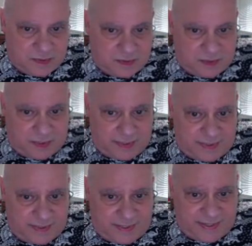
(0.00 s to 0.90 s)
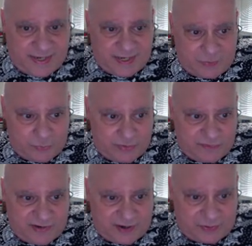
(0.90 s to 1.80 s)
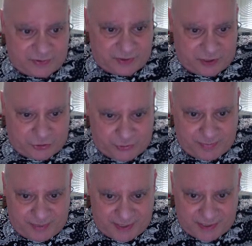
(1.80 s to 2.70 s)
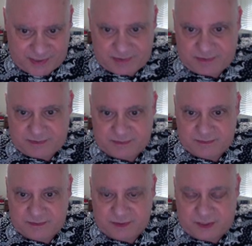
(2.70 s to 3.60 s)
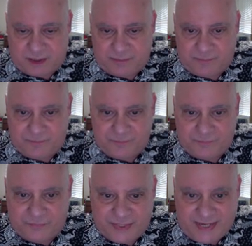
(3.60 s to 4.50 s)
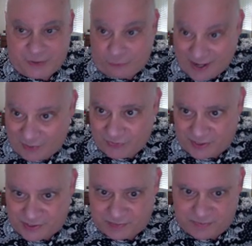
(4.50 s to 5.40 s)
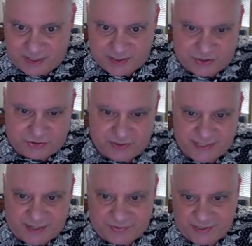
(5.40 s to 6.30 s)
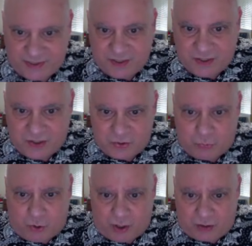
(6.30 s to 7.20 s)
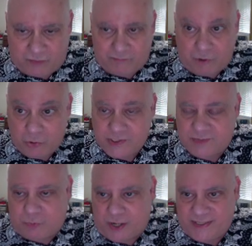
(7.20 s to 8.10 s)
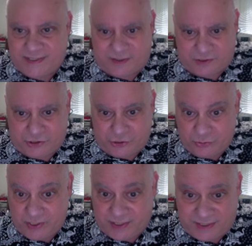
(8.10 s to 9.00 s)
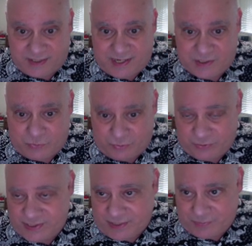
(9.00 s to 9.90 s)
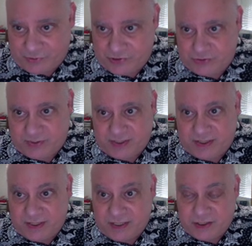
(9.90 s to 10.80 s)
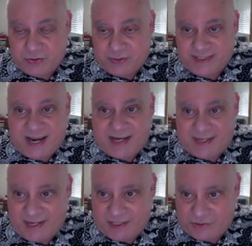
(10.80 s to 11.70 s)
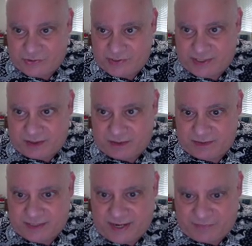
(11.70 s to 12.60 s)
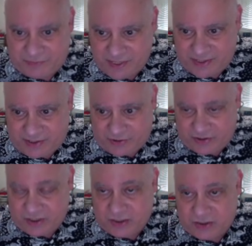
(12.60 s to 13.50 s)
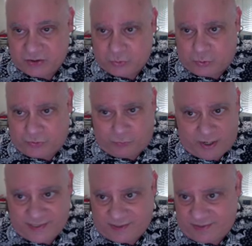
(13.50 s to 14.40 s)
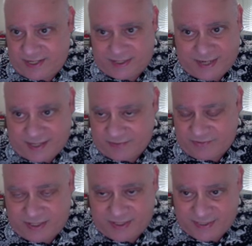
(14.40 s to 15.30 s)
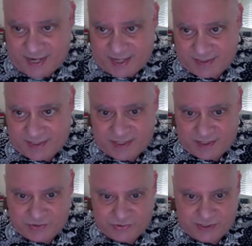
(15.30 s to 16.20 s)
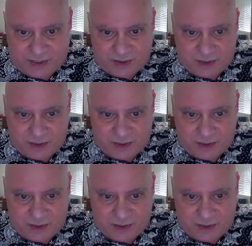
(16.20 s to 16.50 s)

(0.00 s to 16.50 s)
And again, we found treatments to get around this, because it turns out that while most white cells do need the class 1 receptors to attack a cancer cell, they have to be there or the white cell can't activate and attack the cancer cell.